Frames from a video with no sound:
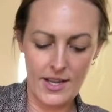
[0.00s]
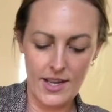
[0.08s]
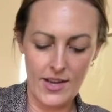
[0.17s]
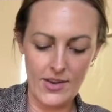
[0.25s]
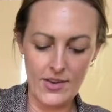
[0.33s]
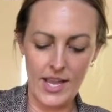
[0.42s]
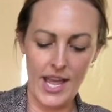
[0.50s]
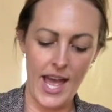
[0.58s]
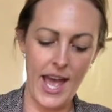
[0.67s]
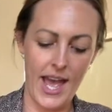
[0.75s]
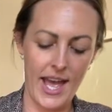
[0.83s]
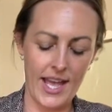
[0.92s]

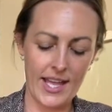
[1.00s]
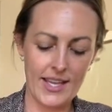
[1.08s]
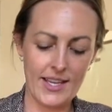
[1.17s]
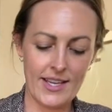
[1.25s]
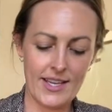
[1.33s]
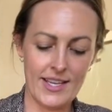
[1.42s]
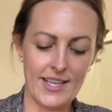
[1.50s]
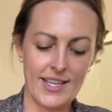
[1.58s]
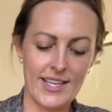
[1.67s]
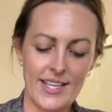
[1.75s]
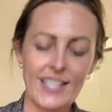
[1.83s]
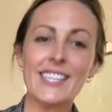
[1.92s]
Okay,
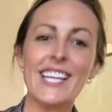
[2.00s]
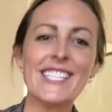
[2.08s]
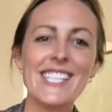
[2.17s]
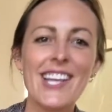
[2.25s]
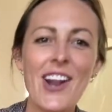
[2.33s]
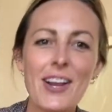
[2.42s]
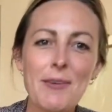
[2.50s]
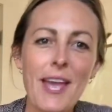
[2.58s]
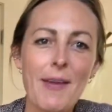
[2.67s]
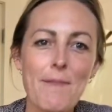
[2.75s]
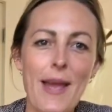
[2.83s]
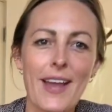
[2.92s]
let's get our
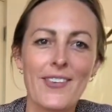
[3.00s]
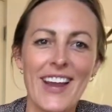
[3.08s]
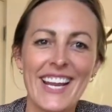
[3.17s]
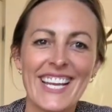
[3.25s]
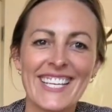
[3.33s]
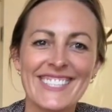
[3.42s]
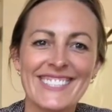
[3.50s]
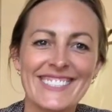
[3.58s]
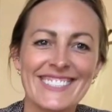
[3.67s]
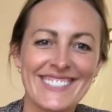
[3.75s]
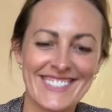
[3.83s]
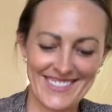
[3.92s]
cake pan ready.
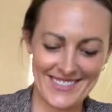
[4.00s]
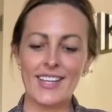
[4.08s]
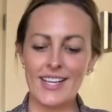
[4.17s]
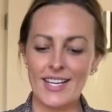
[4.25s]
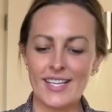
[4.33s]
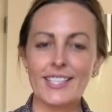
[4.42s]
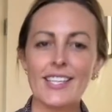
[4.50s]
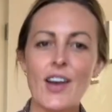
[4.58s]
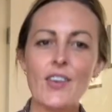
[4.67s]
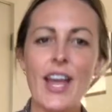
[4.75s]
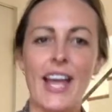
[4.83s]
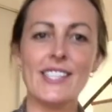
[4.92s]

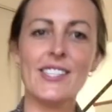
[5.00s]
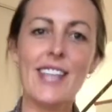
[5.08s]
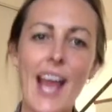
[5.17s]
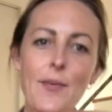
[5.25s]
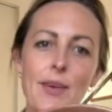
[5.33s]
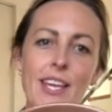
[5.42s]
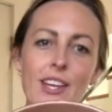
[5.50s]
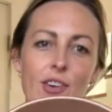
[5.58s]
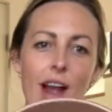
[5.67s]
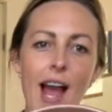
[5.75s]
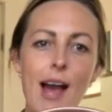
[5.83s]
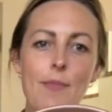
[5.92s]
Okay, so now we can
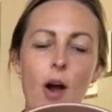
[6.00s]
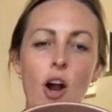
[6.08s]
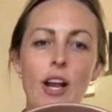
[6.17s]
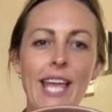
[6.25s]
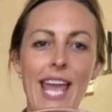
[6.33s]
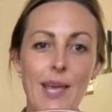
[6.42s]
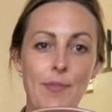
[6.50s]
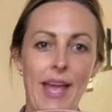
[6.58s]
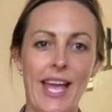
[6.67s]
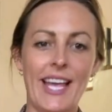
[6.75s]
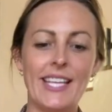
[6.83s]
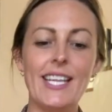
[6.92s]
grab our cake
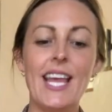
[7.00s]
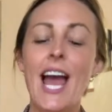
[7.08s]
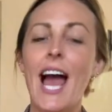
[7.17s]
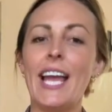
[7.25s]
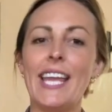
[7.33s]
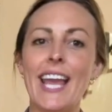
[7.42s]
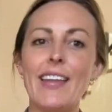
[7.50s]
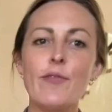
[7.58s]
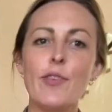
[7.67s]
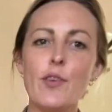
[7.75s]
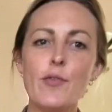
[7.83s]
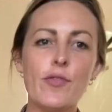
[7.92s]
pan. Again,
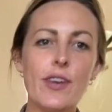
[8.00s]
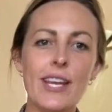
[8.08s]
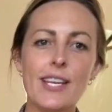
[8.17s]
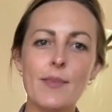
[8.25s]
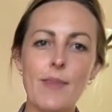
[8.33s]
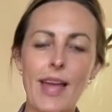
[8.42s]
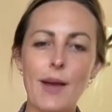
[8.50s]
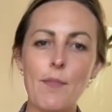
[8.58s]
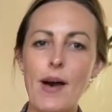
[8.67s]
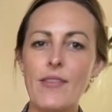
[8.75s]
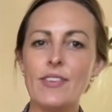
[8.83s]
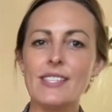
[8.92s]
feel free to make
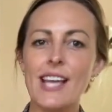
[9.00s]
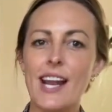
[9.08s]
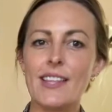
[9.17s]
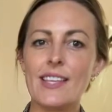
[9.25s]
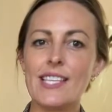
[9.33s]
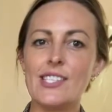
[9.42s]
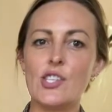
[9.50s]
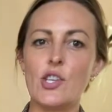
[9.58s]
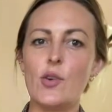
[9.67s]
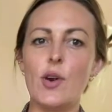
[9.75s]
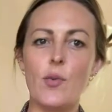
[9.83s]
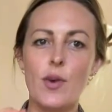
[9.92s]
muffins out of these
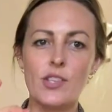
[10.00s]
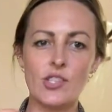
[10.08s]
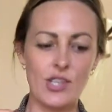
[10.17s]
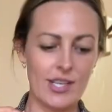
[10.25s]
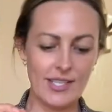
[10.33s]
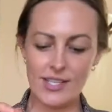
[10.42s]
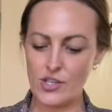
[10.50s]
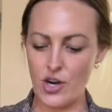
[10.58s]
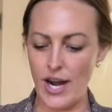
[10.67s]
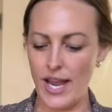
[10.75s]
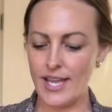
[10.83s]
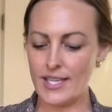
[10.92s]
too. It works just as
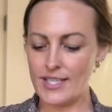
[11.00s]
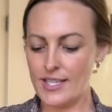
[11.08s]
great.